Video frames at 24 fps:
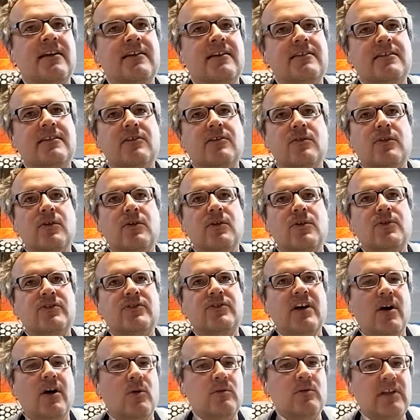you know, those
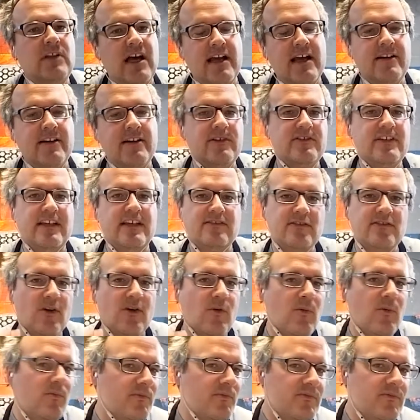outliers that
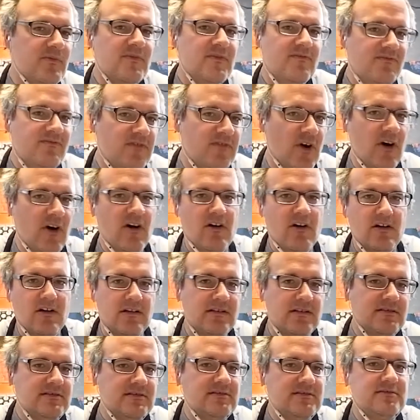don't
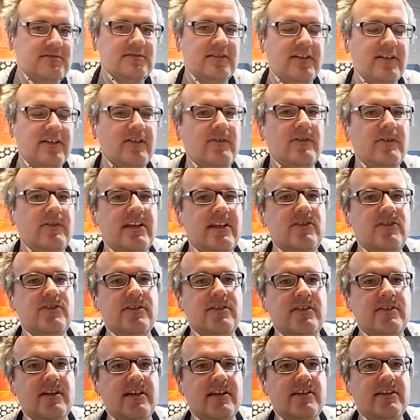fall, you know, into
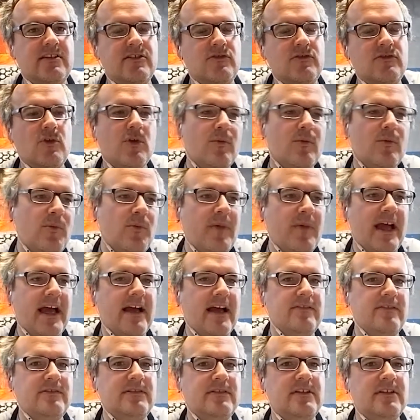like the normal
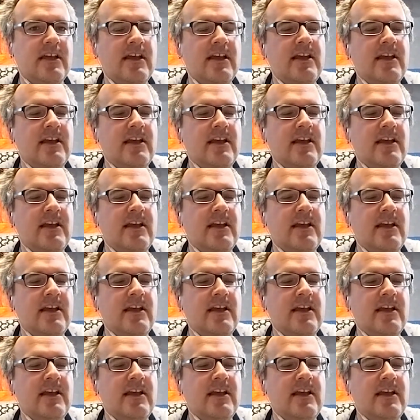pattern.